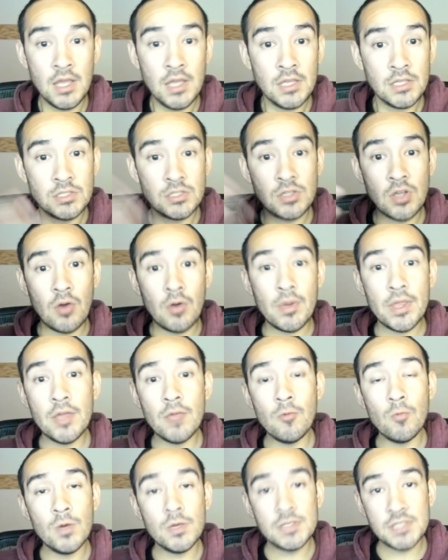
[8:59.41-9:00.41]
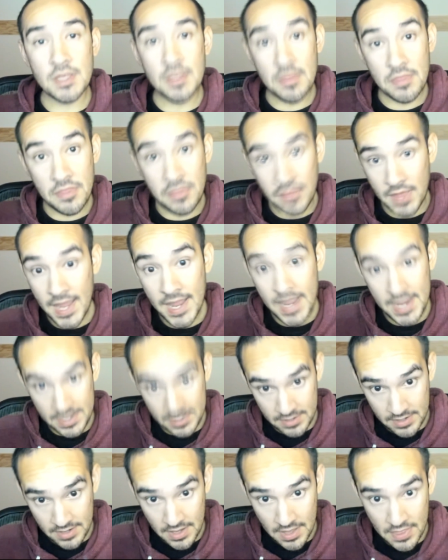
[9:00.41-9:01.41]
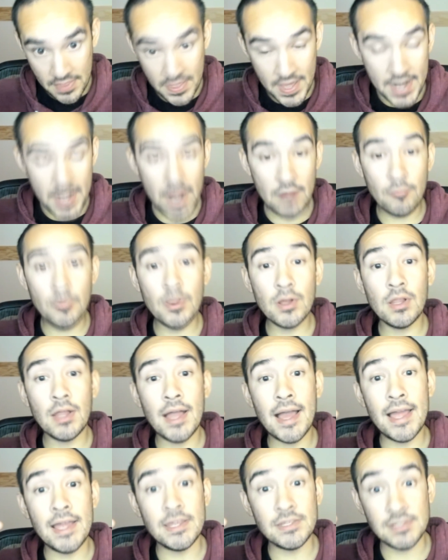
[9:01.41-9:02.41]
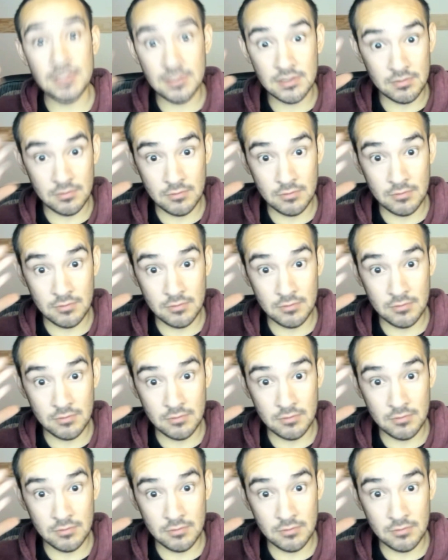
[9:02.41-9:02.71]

So it was then that I realized,